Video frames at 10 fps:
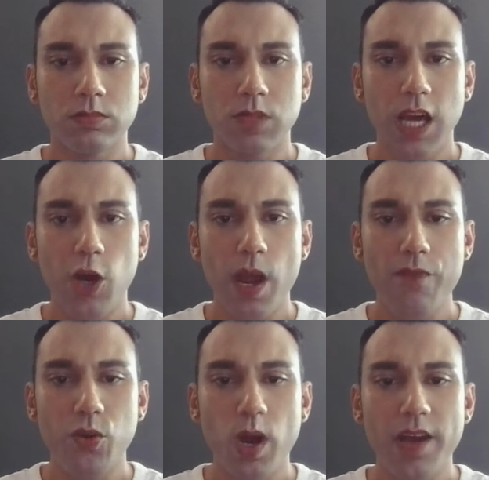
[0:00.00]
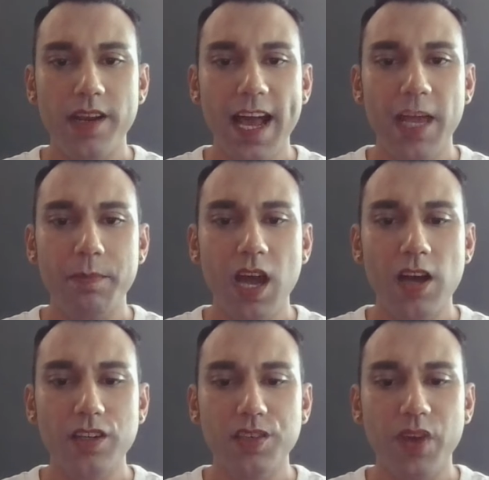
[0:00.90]
Hello everyone, I am
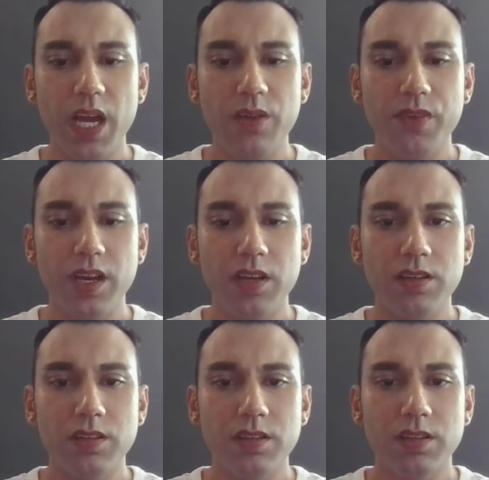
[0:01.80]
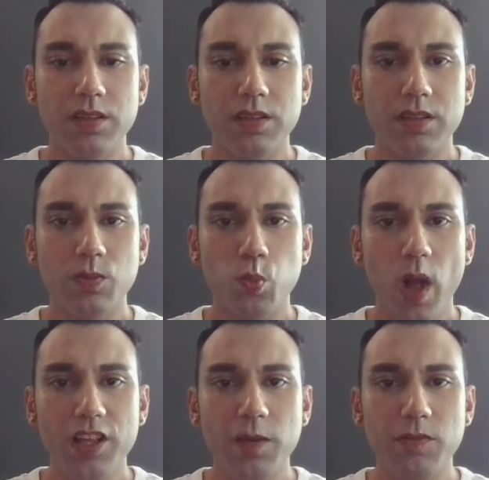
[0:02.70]
Narc Survivor.
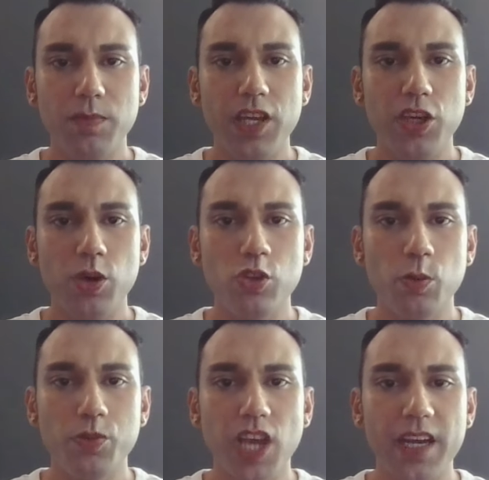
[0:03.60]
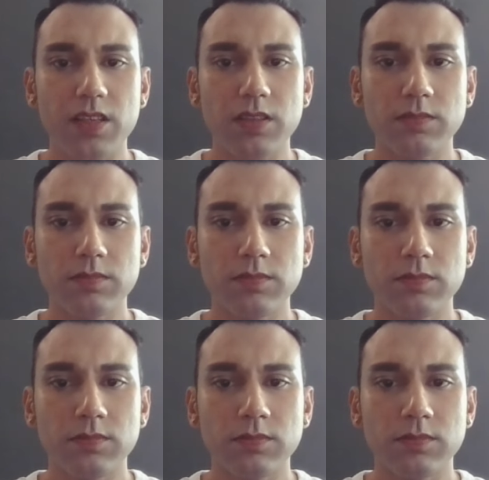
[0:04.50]
Welcome to my YouTube channel.
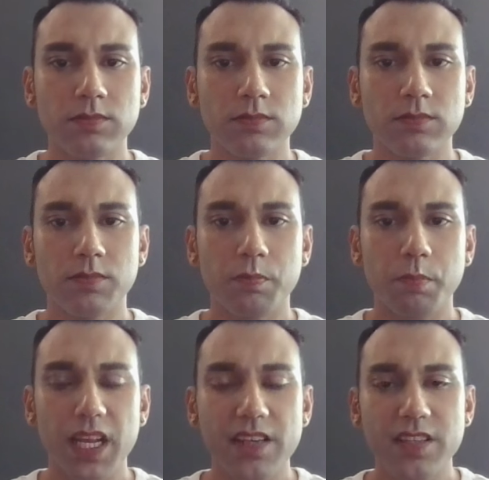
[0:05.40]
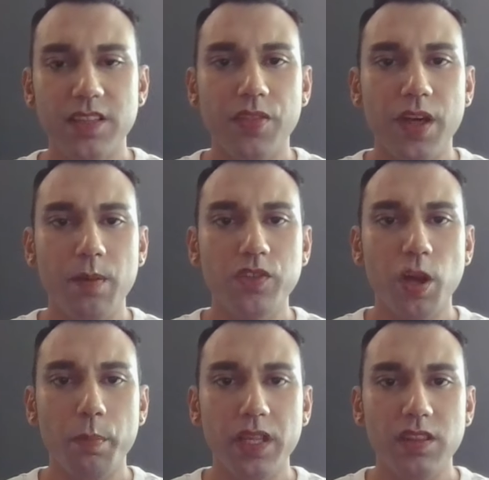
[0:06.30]
Please hit the thumbs
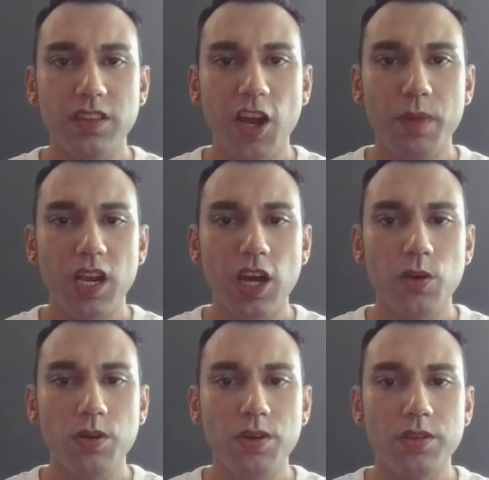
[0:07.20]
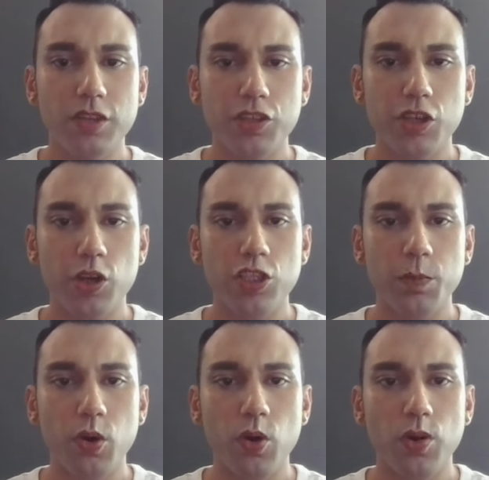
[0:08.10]
up button down below to show your
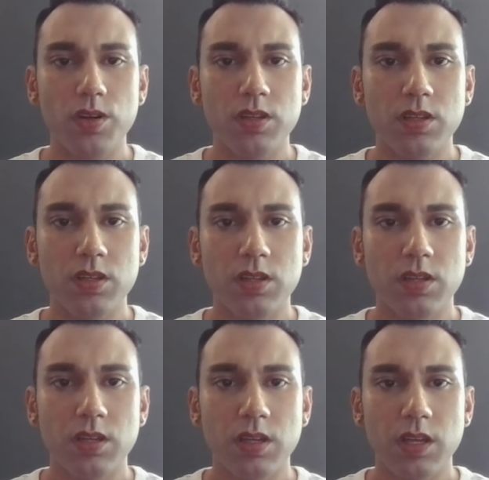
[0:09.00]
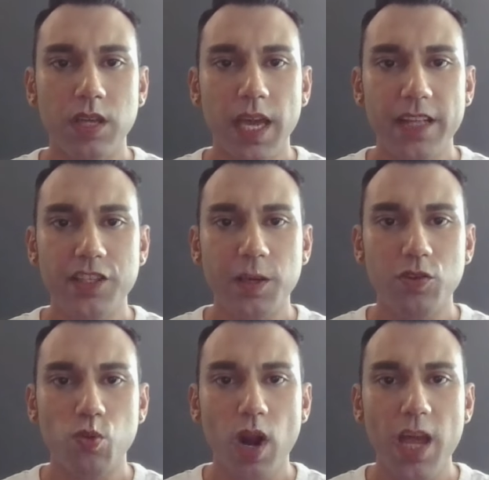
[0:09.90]
support. Hit
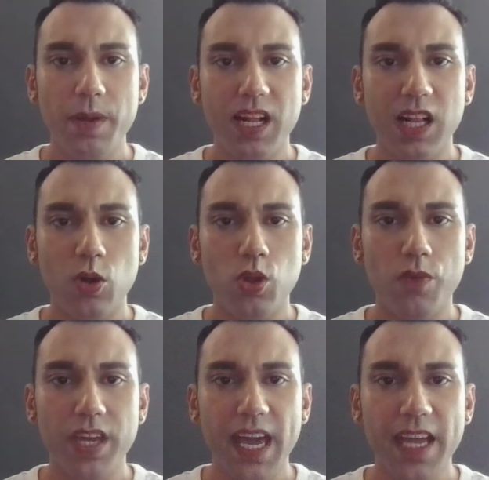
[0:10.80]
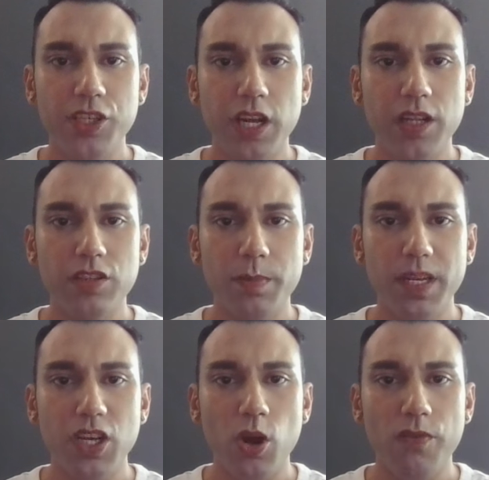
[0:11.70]
subscribe and click all notifications to be
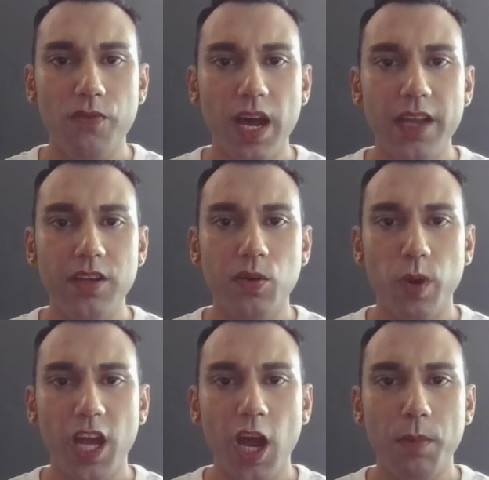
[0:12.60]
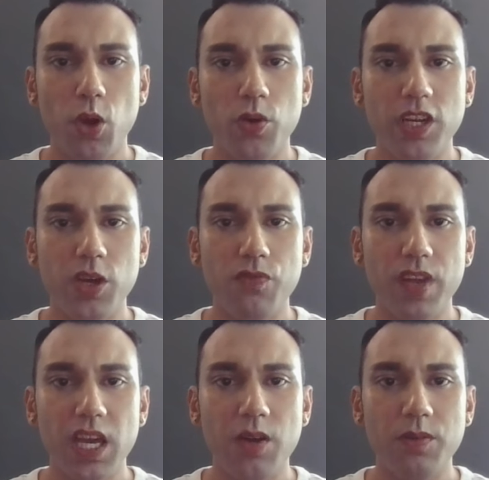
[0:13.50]
notified when I upload a new
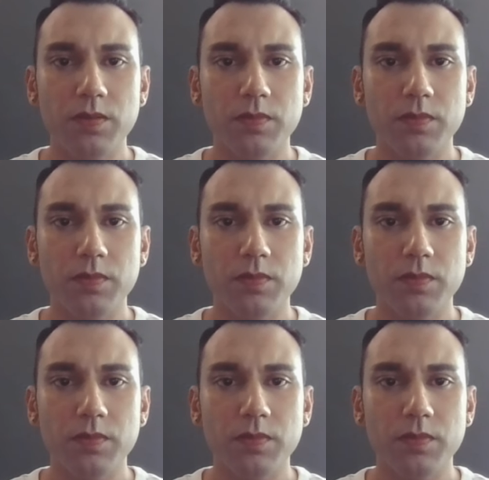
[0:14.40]
video.